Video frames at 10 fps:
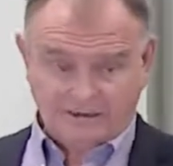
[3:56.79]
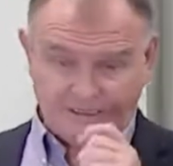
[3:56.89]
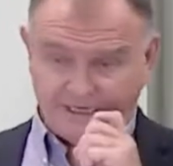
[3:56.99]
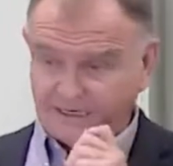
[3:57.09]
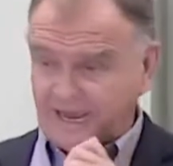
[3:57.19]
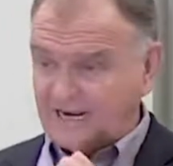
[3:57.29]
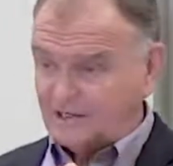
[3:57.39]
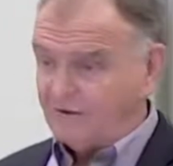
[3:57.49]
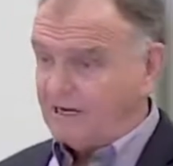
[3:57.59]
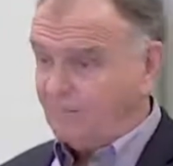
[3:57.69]
the head
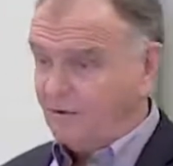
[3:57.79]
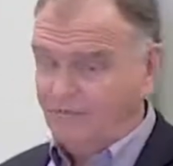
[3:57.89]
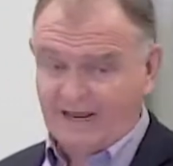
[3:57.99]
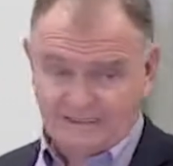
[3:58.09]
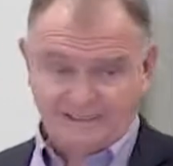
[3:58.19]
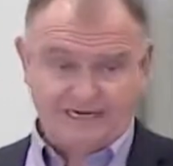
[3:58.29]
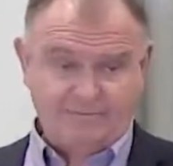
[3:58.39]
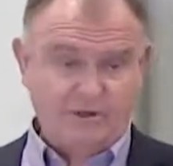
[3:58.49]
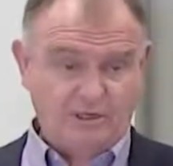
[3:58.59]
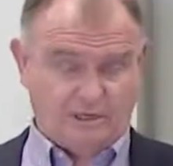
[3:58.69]
developer of that
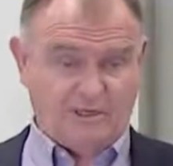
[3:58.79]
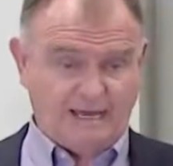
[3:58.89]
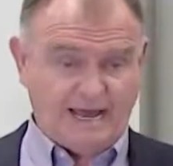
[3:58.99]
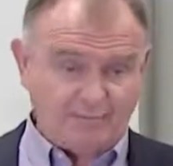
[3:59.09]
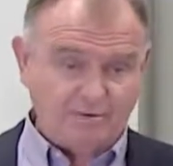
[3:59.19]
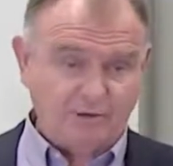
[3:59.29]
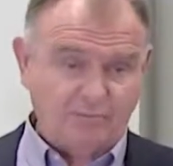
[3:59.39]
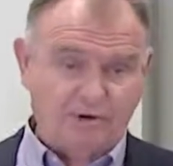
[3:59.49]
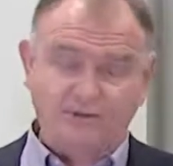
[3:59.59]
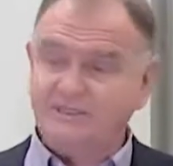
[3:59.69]
team happened upon the